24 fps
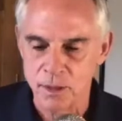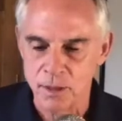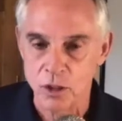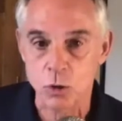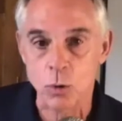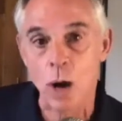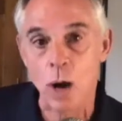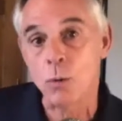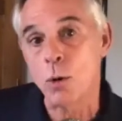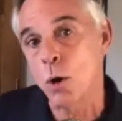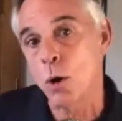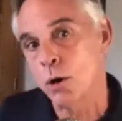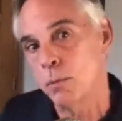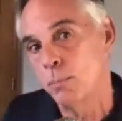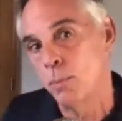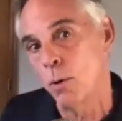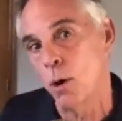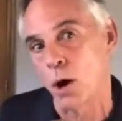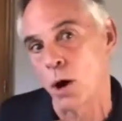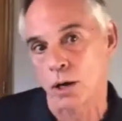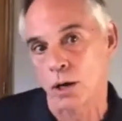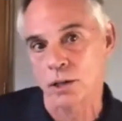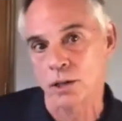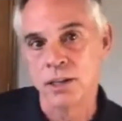I wrote a
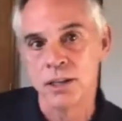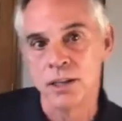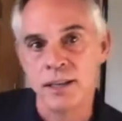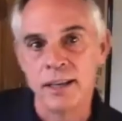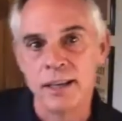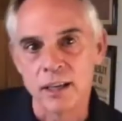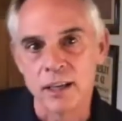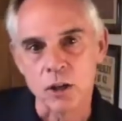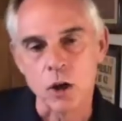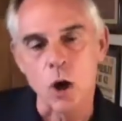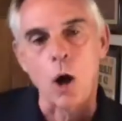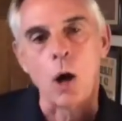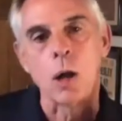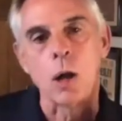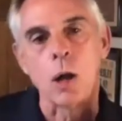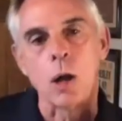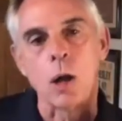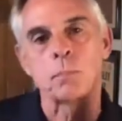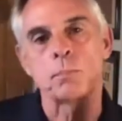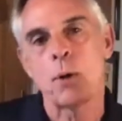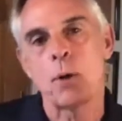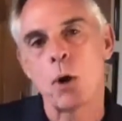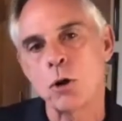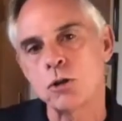book called
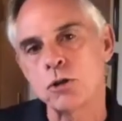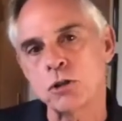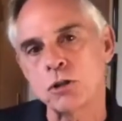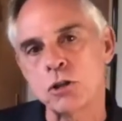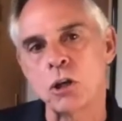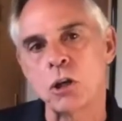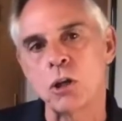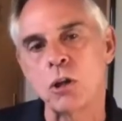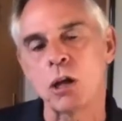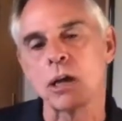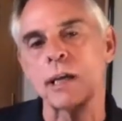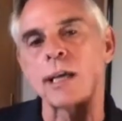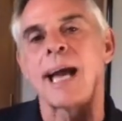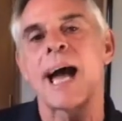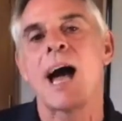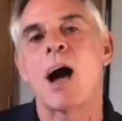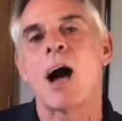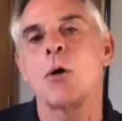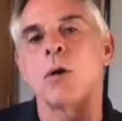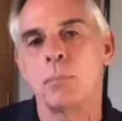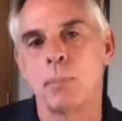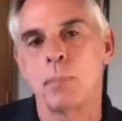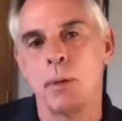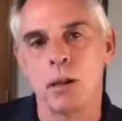Personal
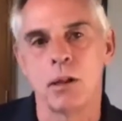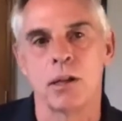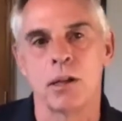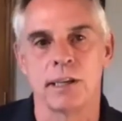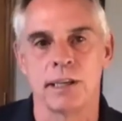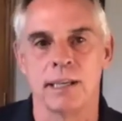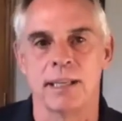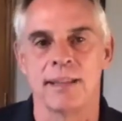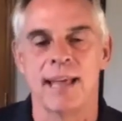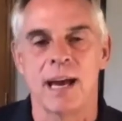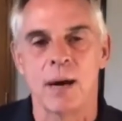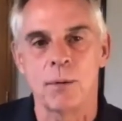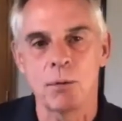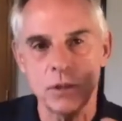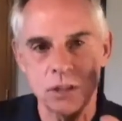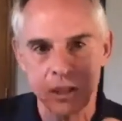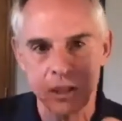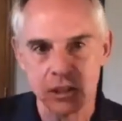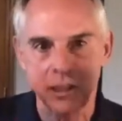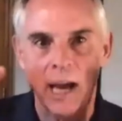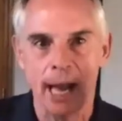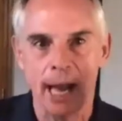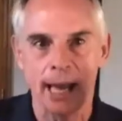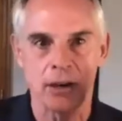Accountability. That was the
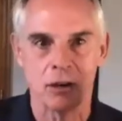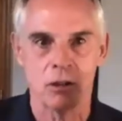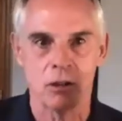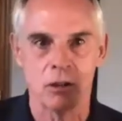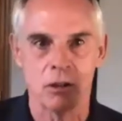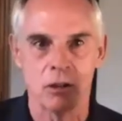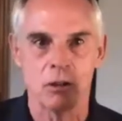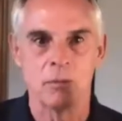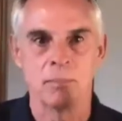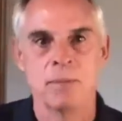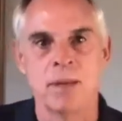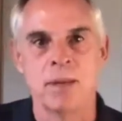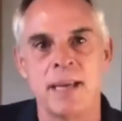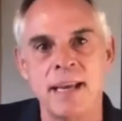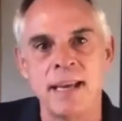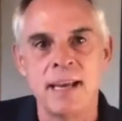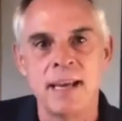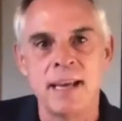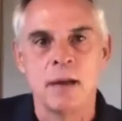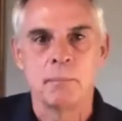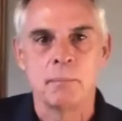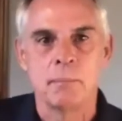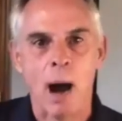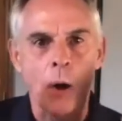title.
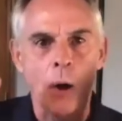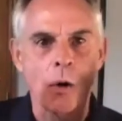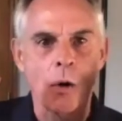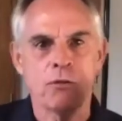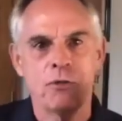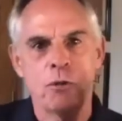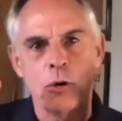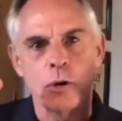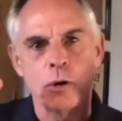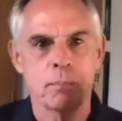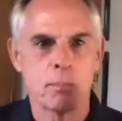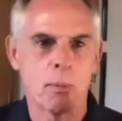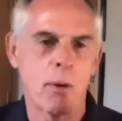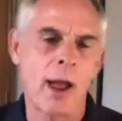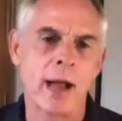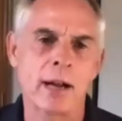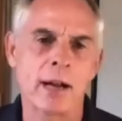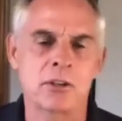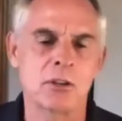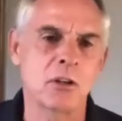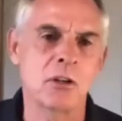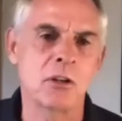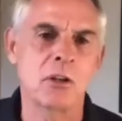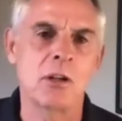Powerful and
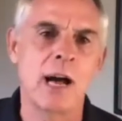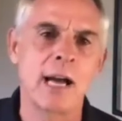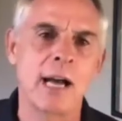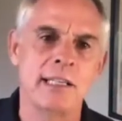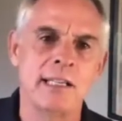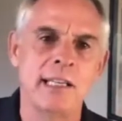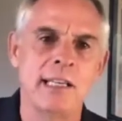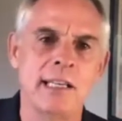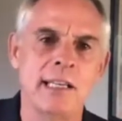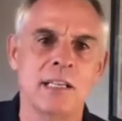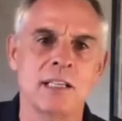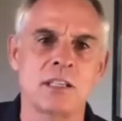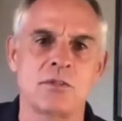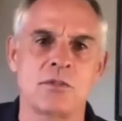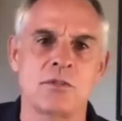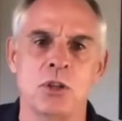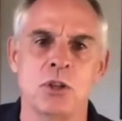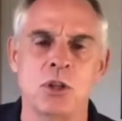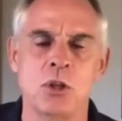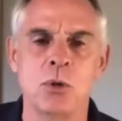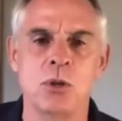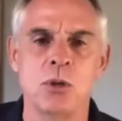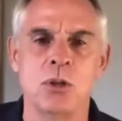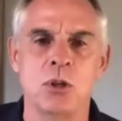practical ideas for
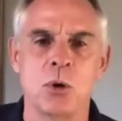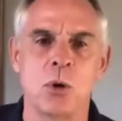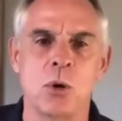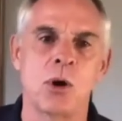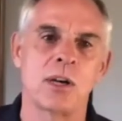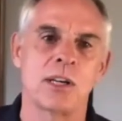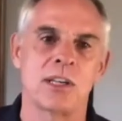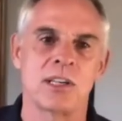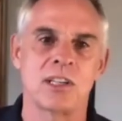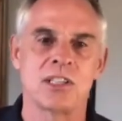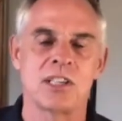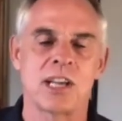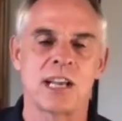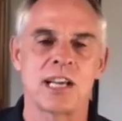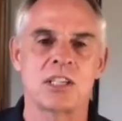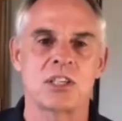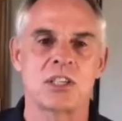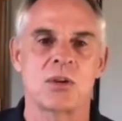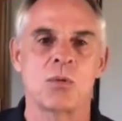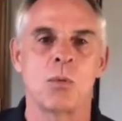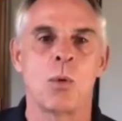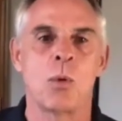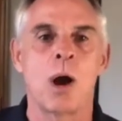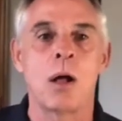you and your
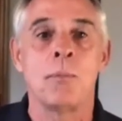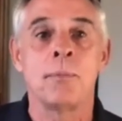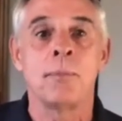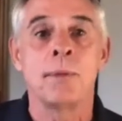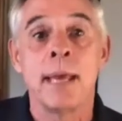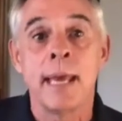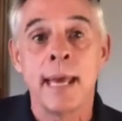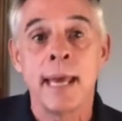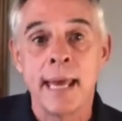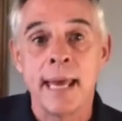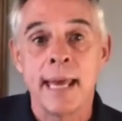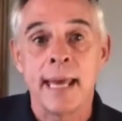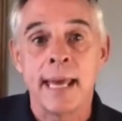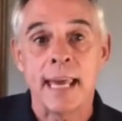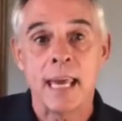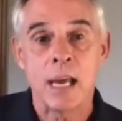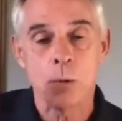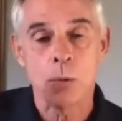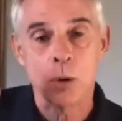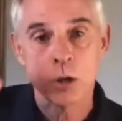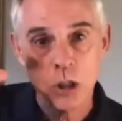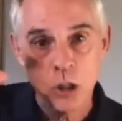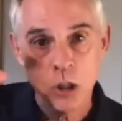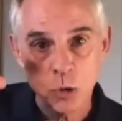organization. Well, it
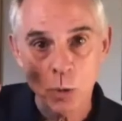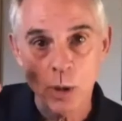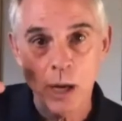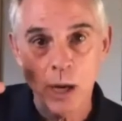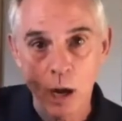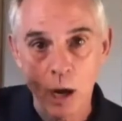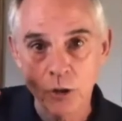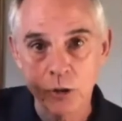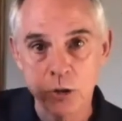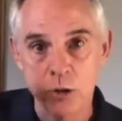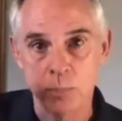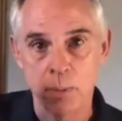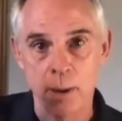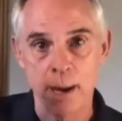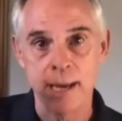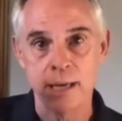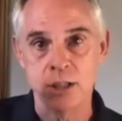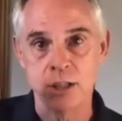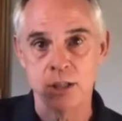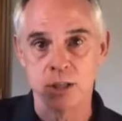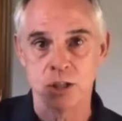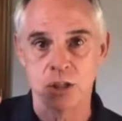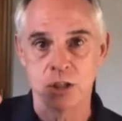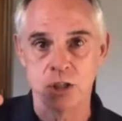was 300
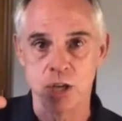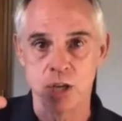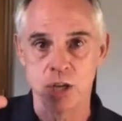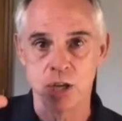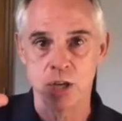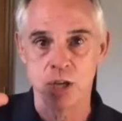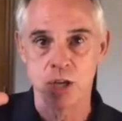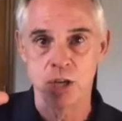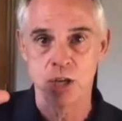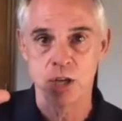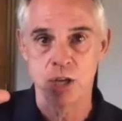pages, gents,